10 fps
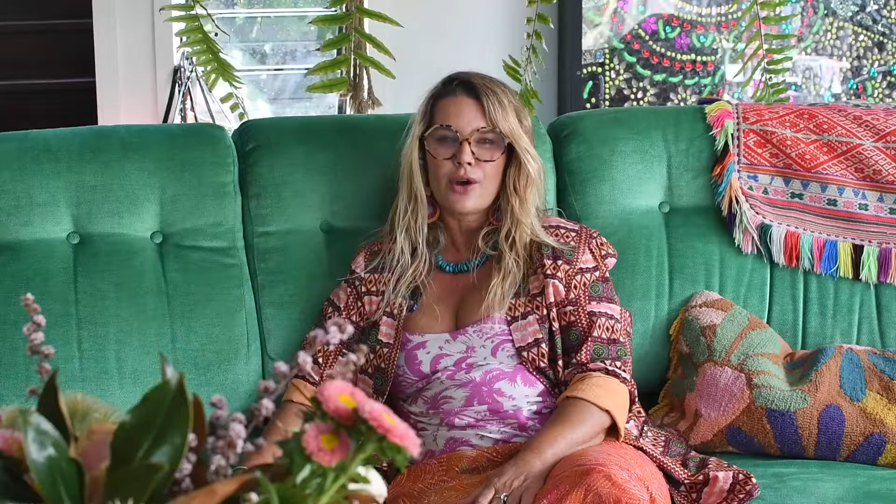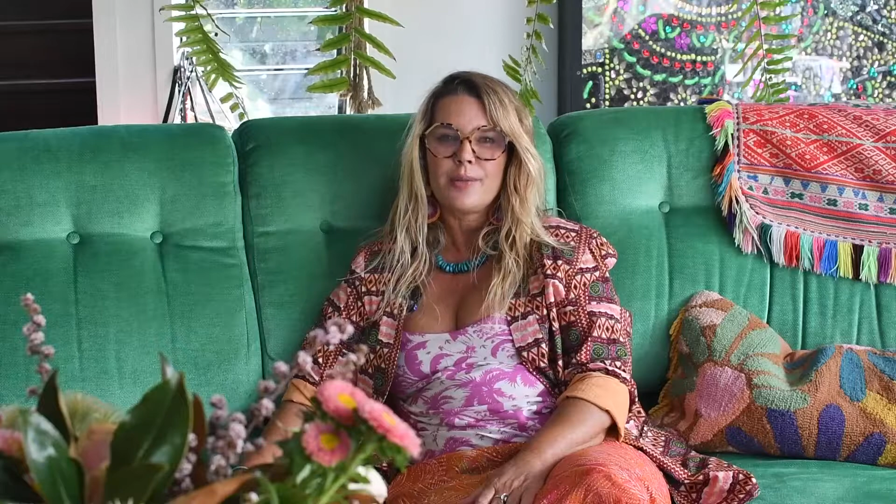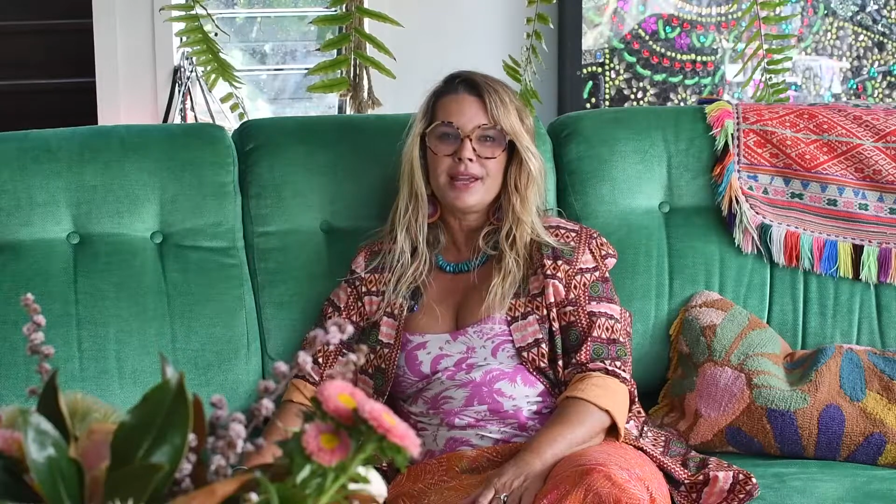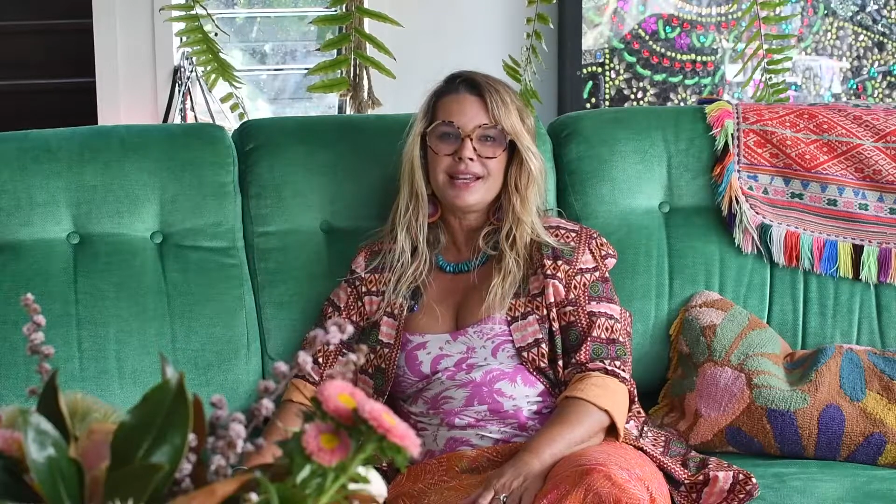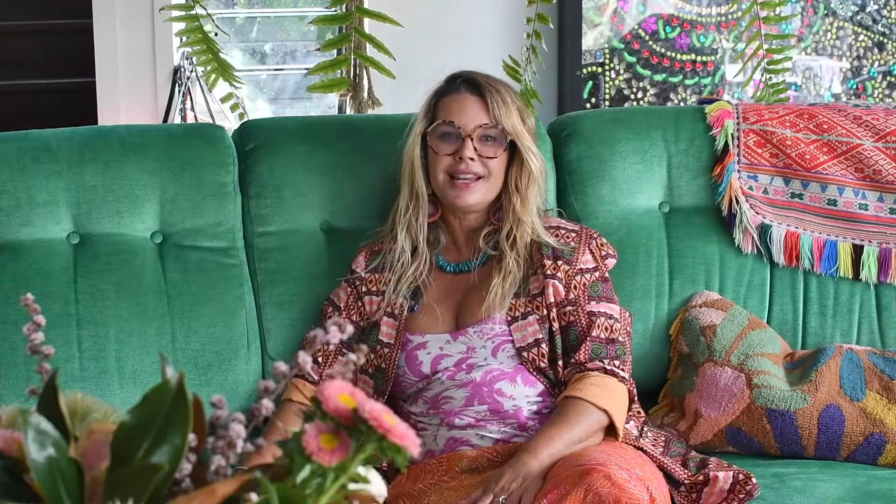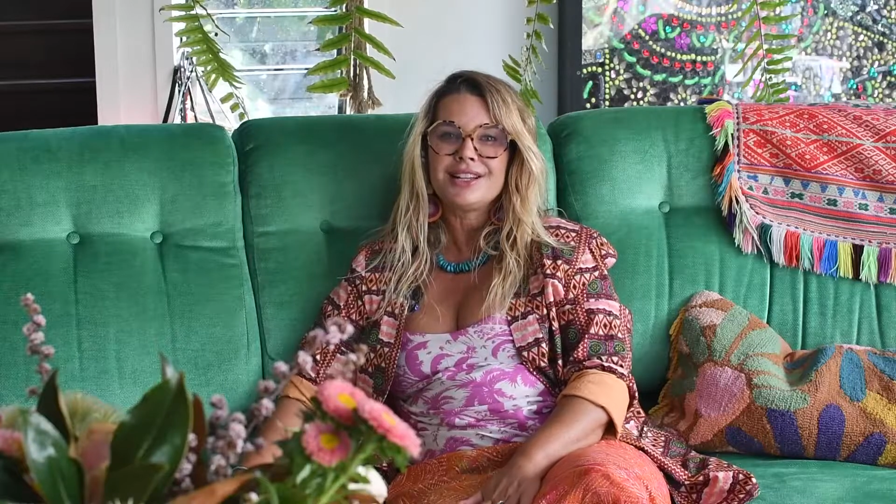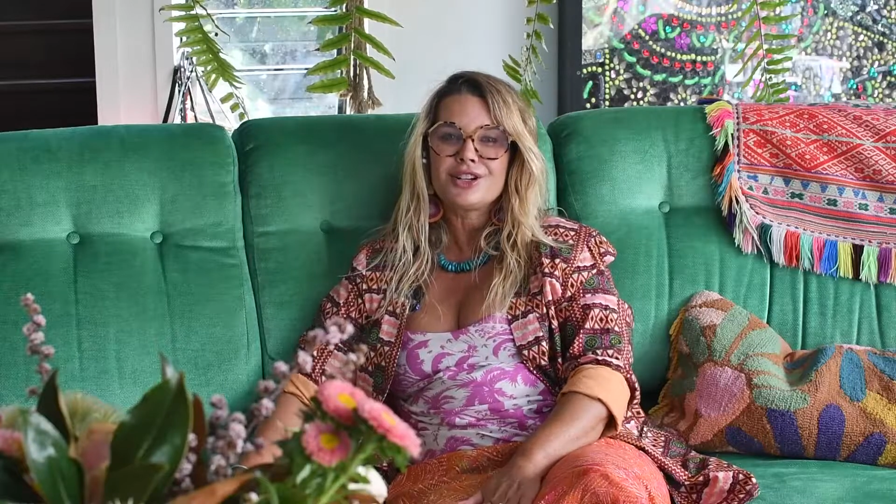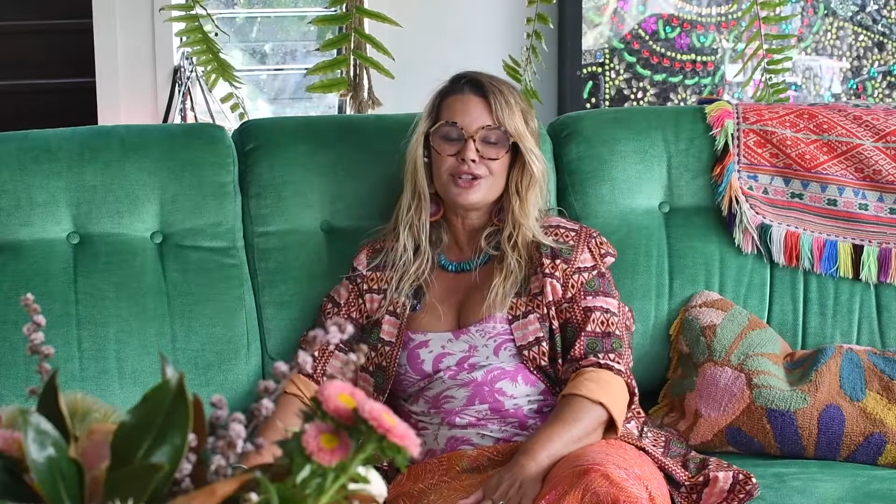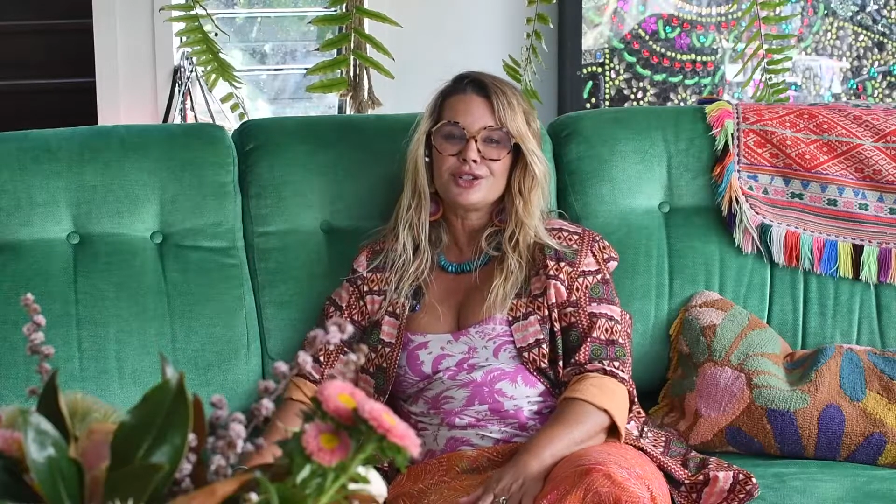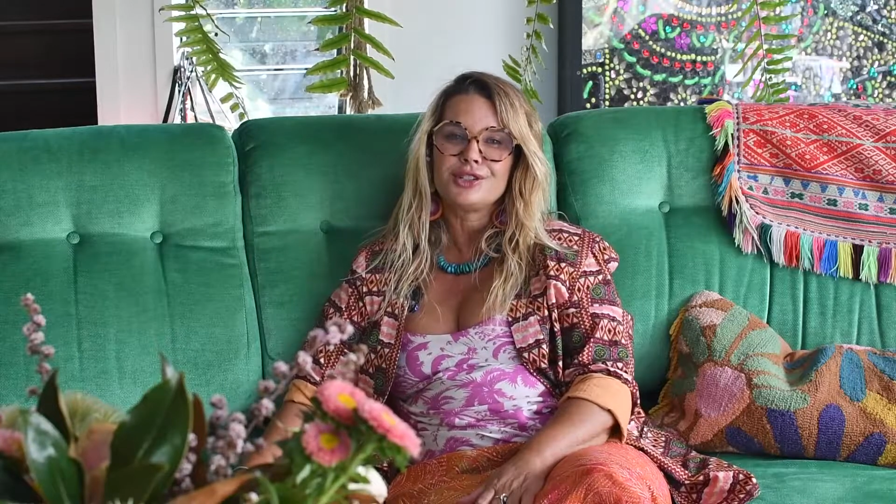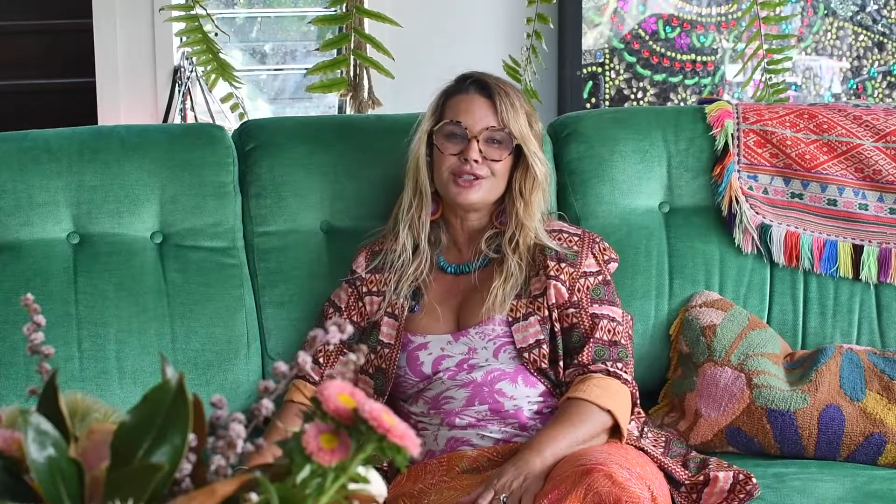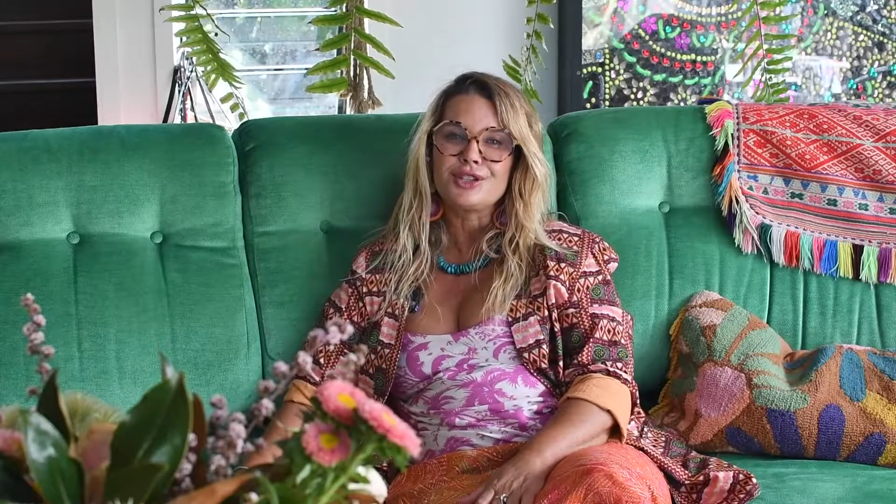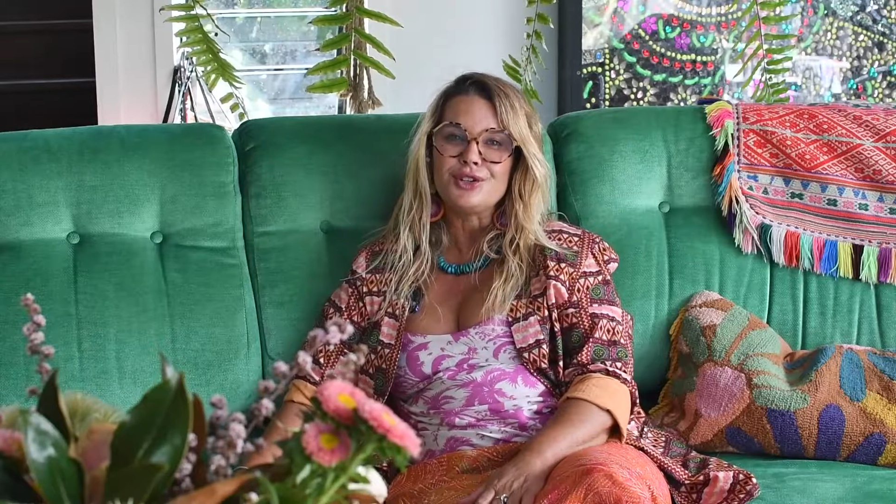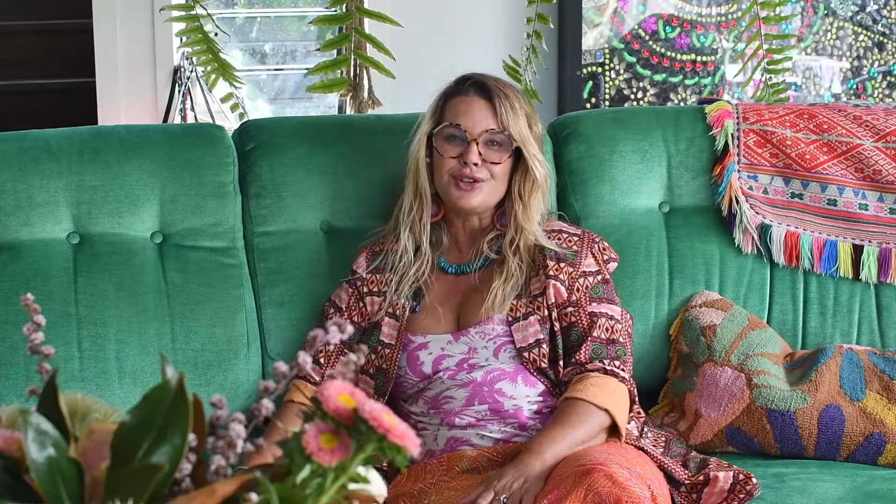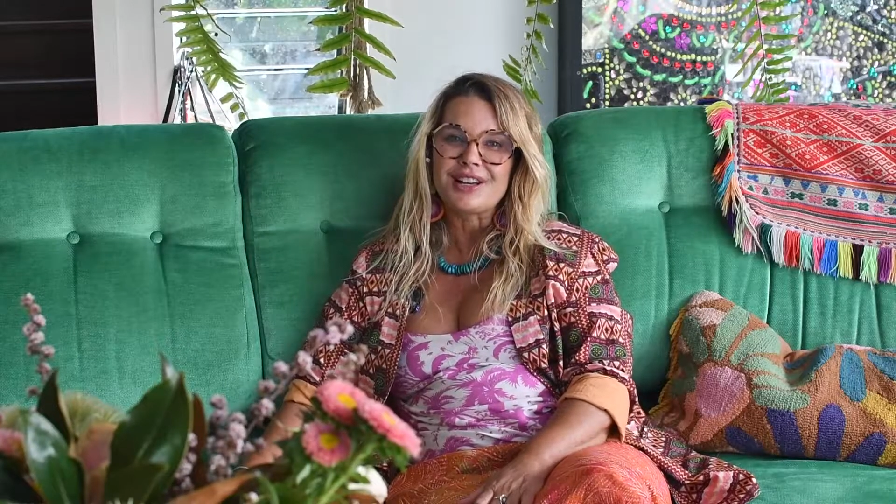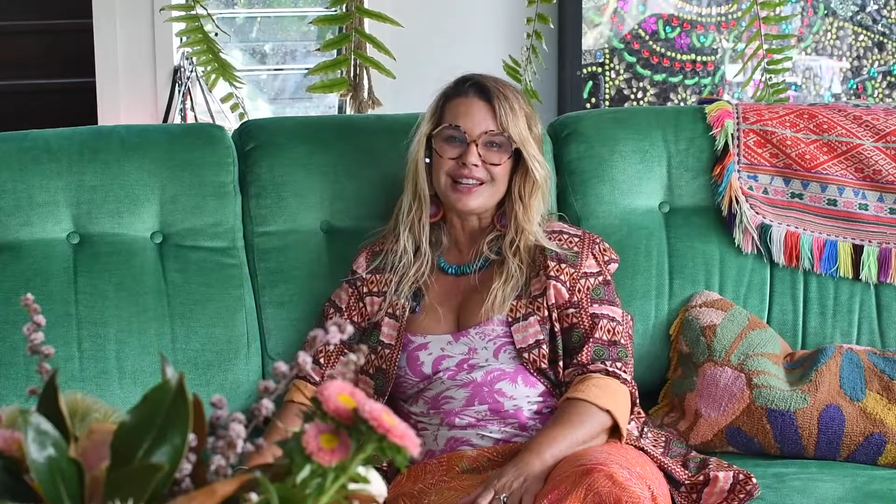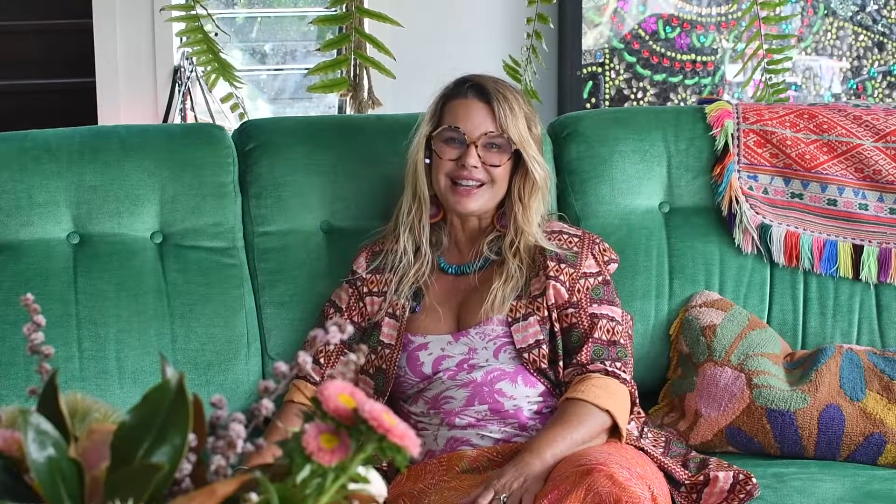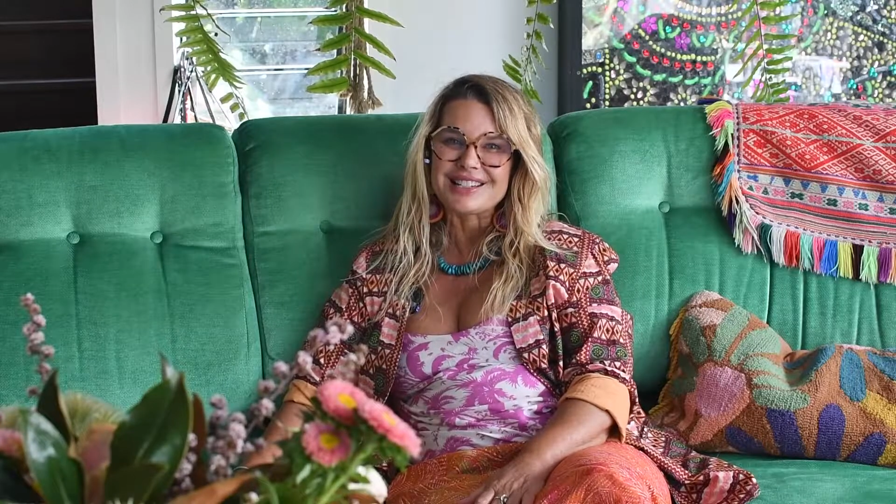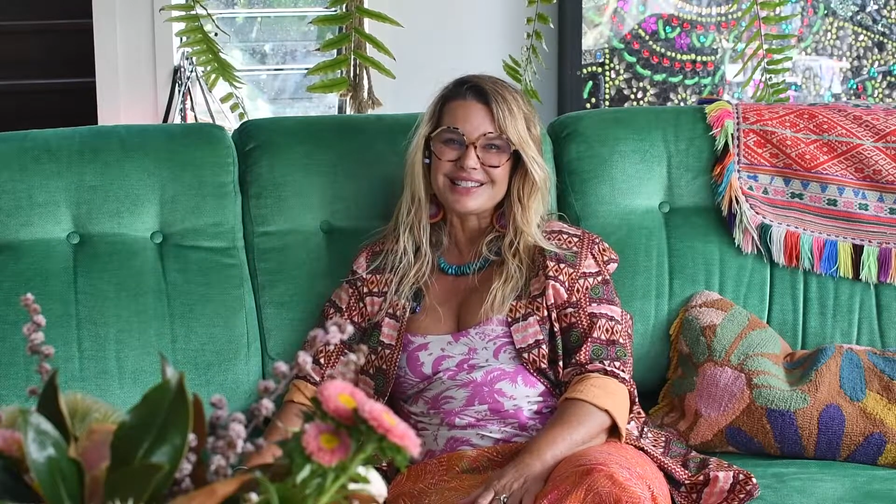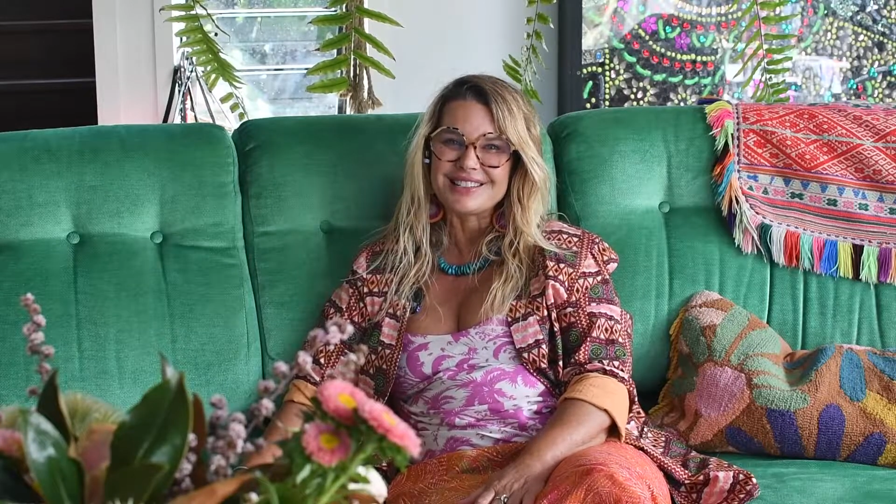I'm here to introduce the new
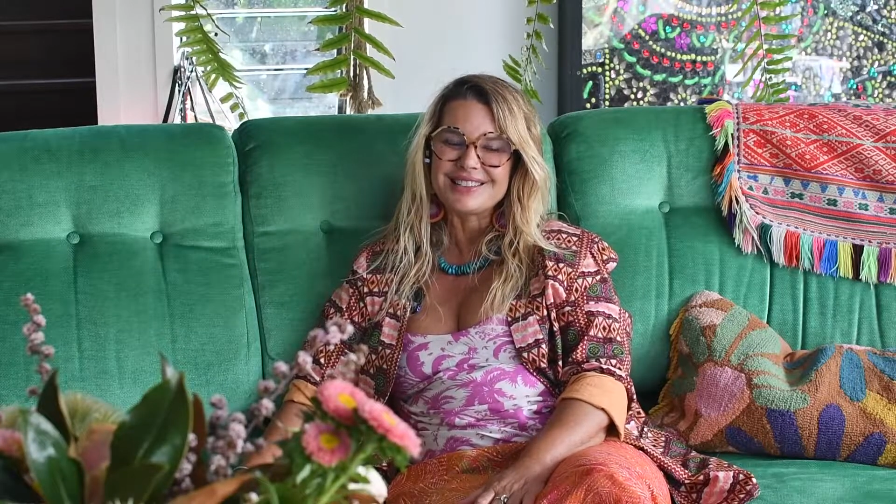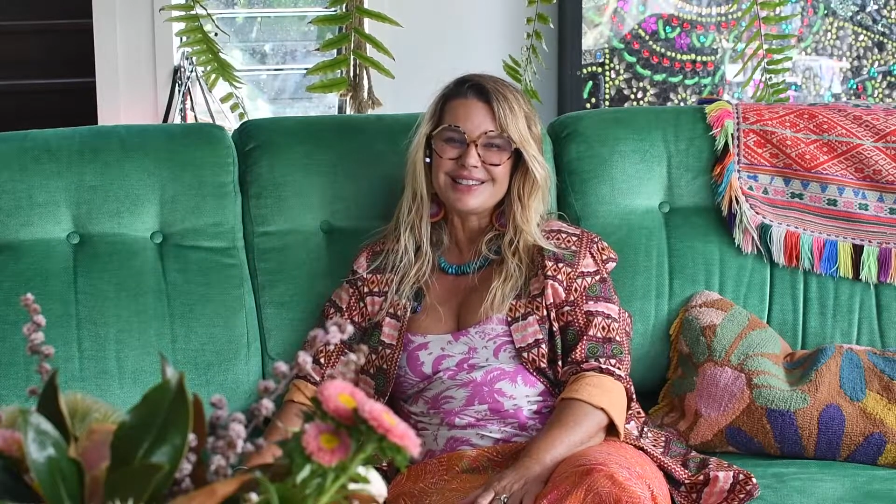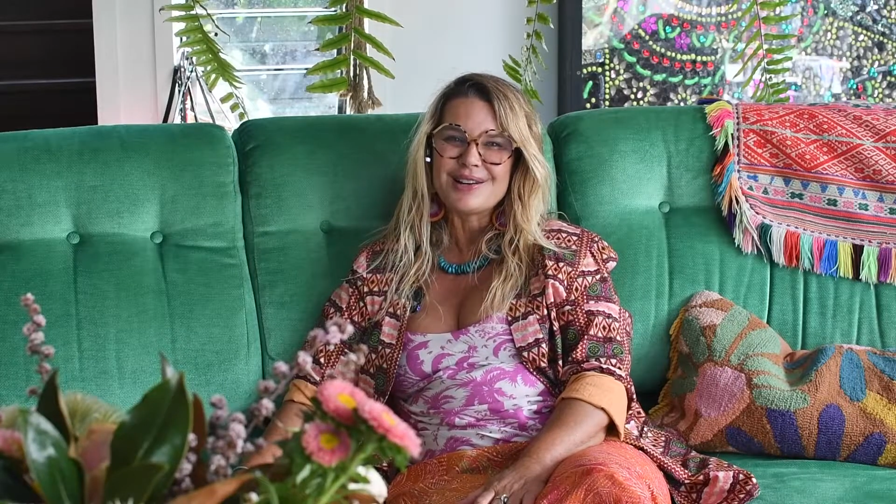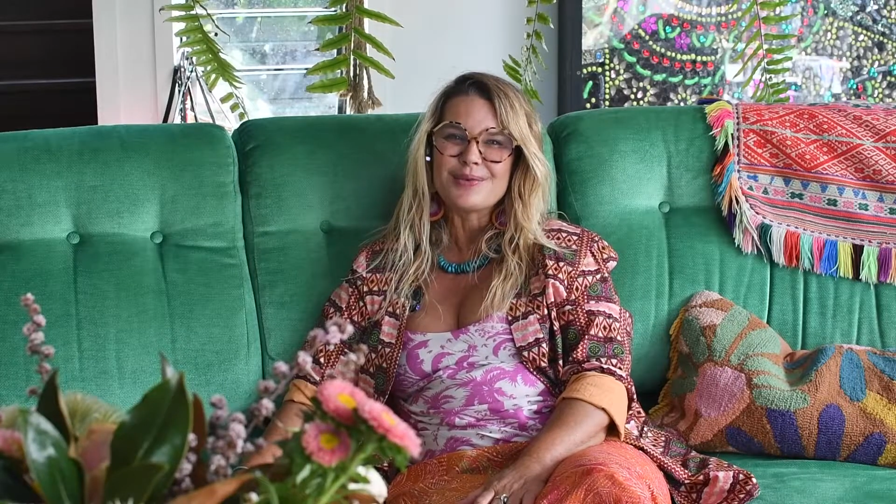collection,